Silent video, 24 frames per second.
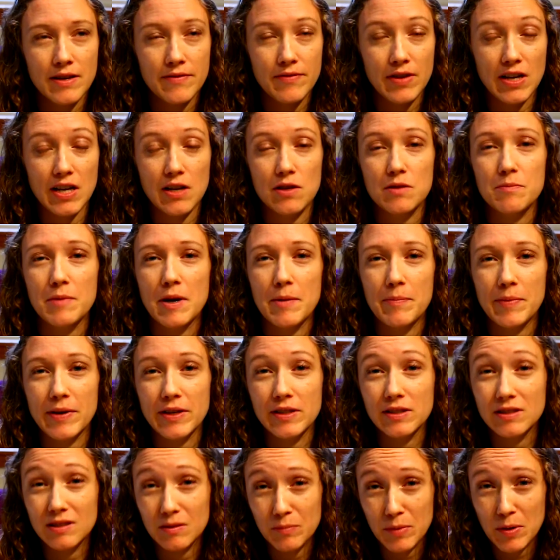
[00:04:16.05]
videos might be a
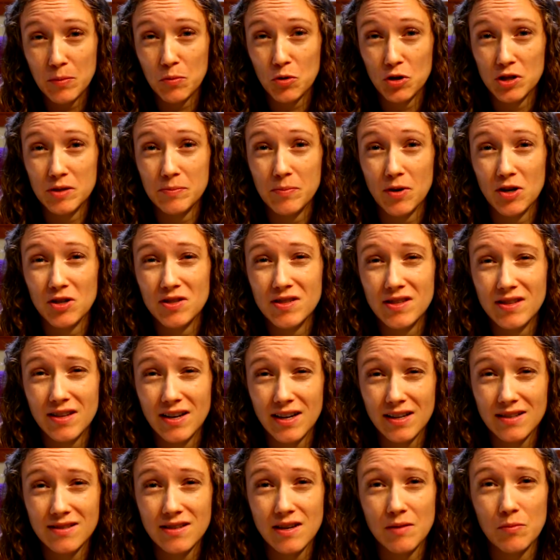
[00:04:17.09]
little bit more sparse the
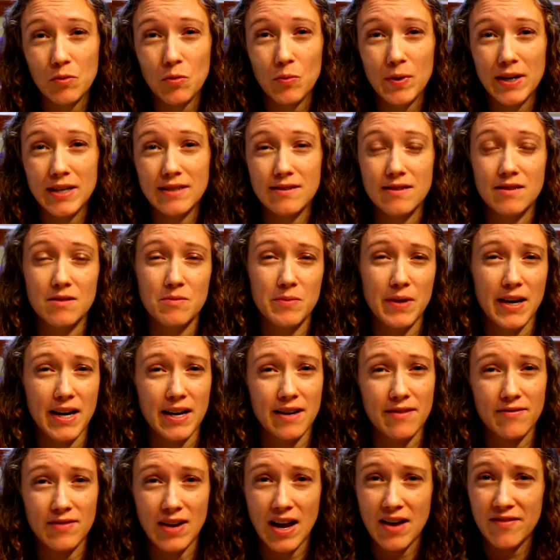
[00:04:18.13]
next couple weeks as we kind
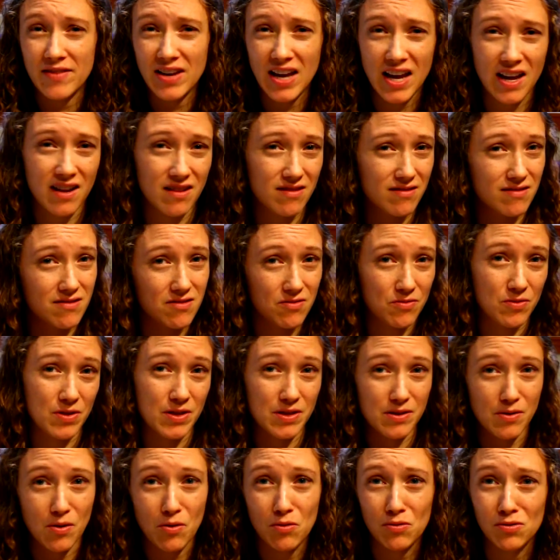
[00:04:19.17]
of navigate through
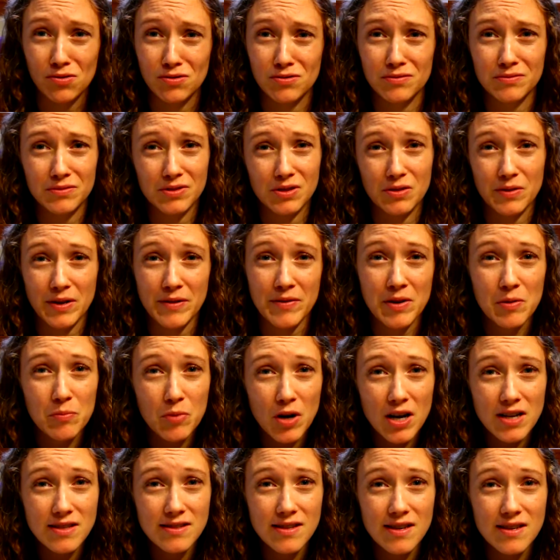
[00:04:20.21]
this whole grieving
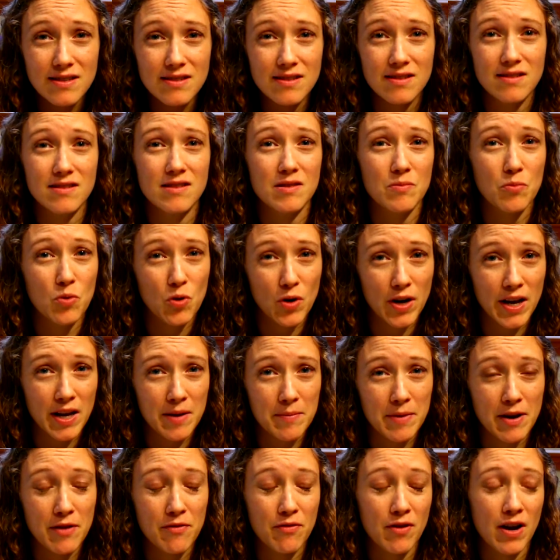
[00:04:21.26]
process and supporting
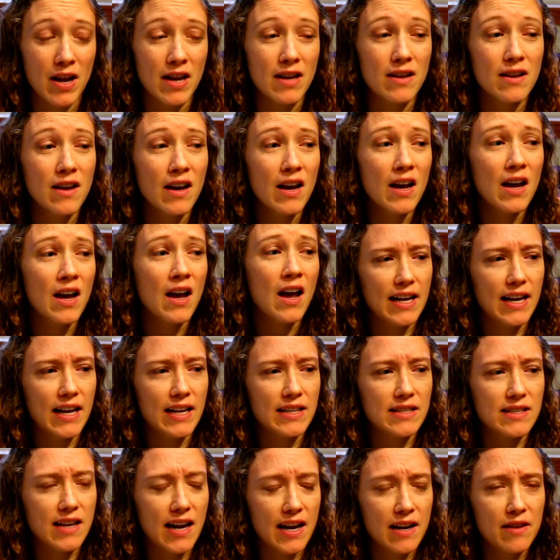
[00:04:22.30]
my friend.
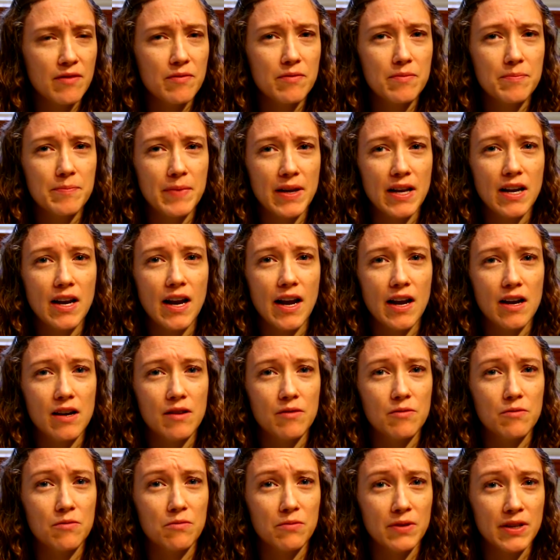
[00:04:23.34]
It's kind of been a
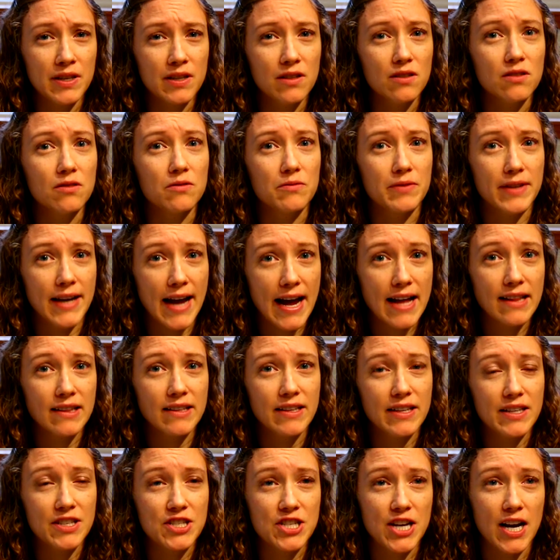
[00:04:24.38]
real
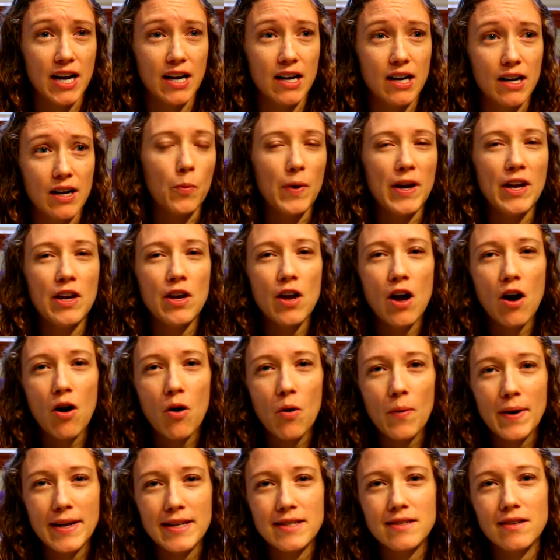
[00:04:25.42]
reality check. We
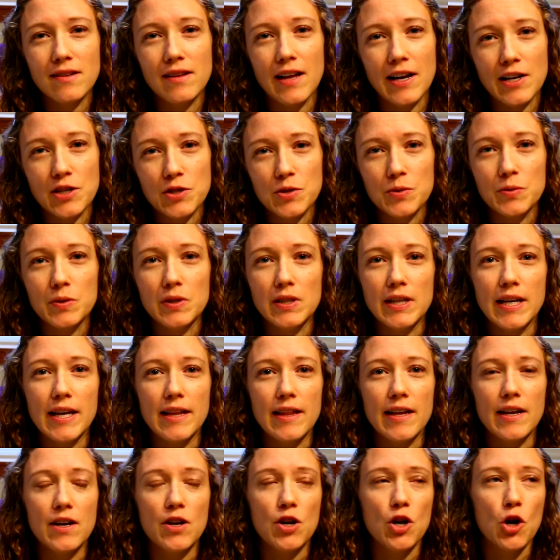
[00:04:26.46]
know intellectually
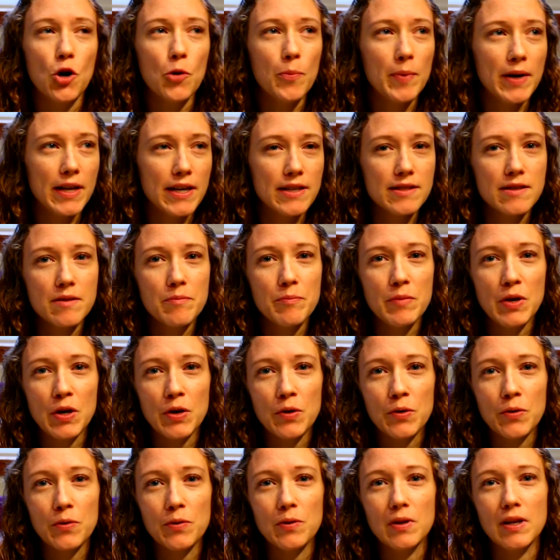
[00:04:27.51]
that nobody is
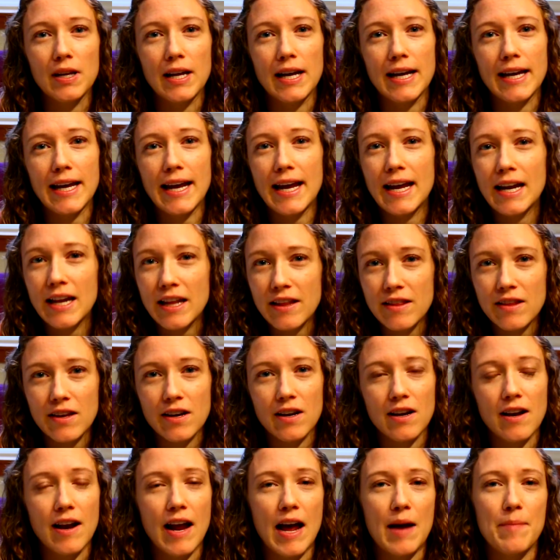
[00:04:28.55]
immune, like anything
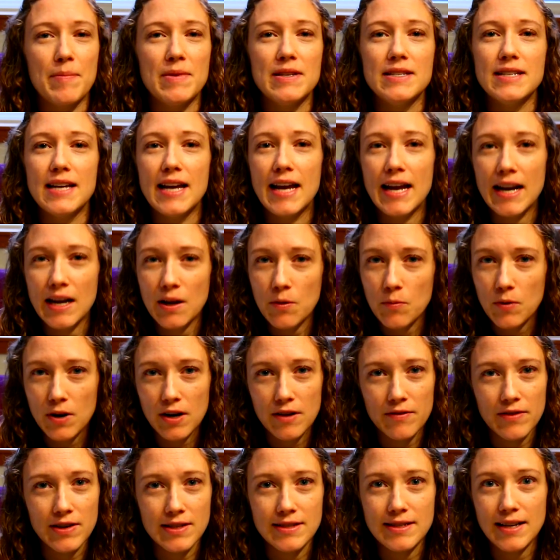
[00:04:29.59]
could happen to any one
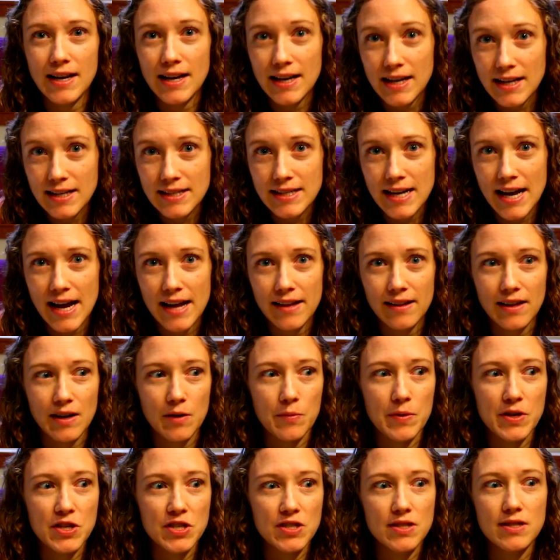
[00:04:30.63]
of us any day,
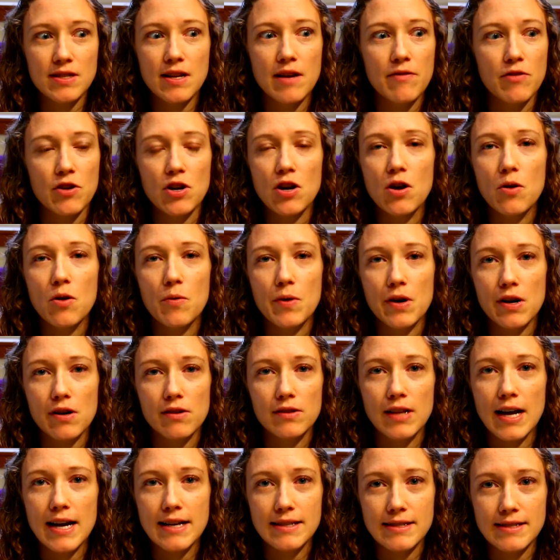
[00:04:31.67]
like we just never know when our
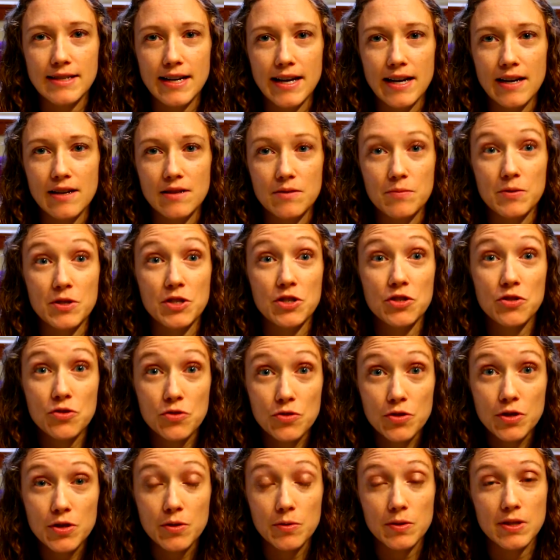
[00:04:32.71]
last day is, which is
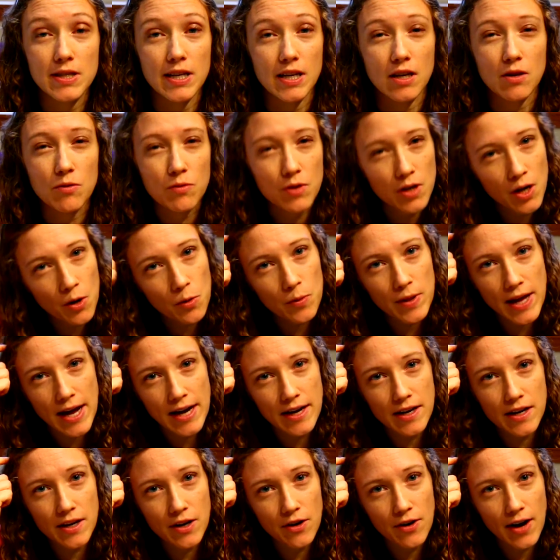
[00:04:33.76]
true. It's like you know that
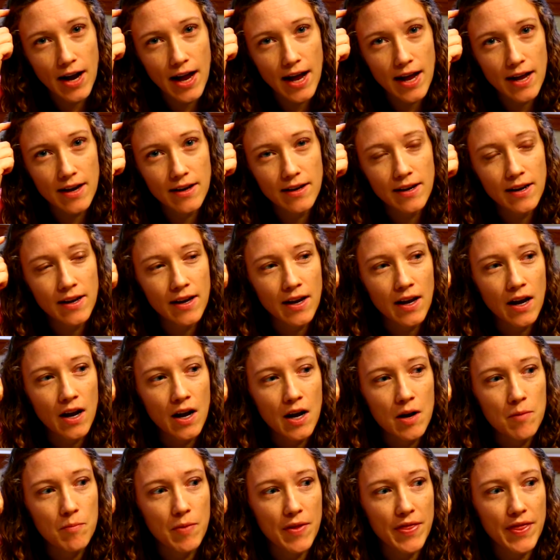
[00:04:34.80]
in your head,
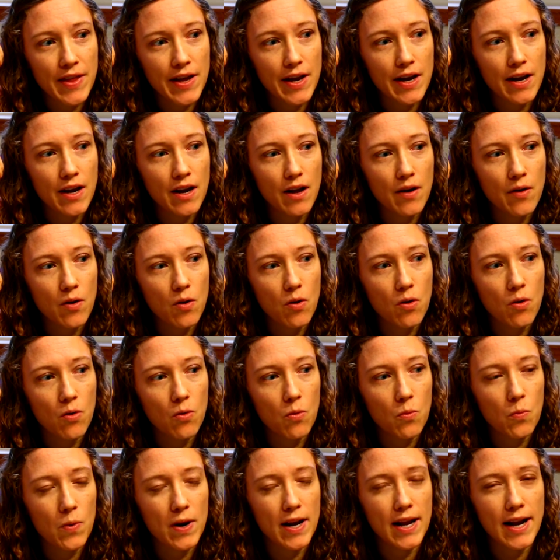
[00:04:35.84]
but then
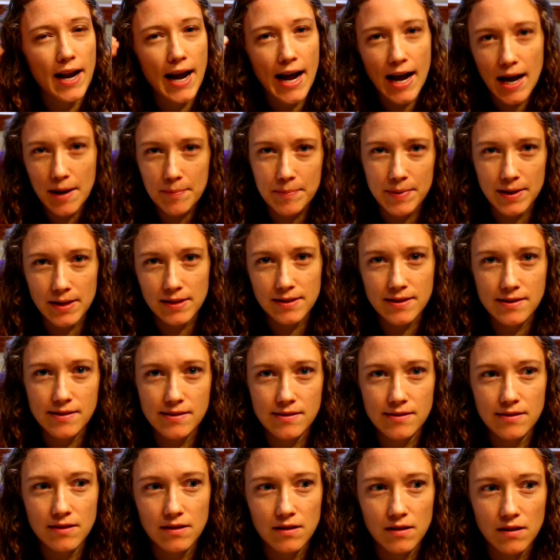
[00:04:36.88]
when it
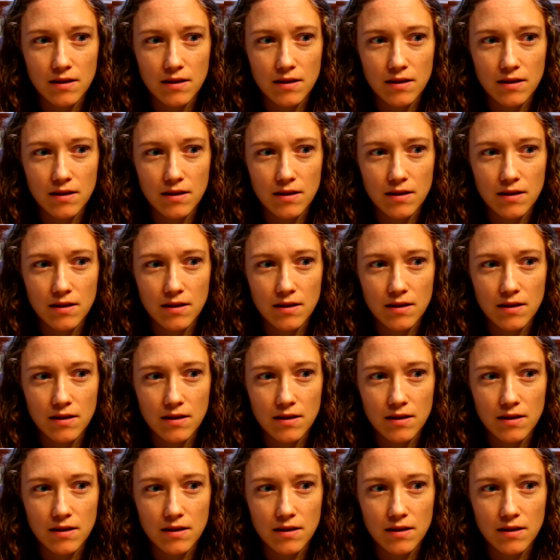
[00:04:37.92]
happens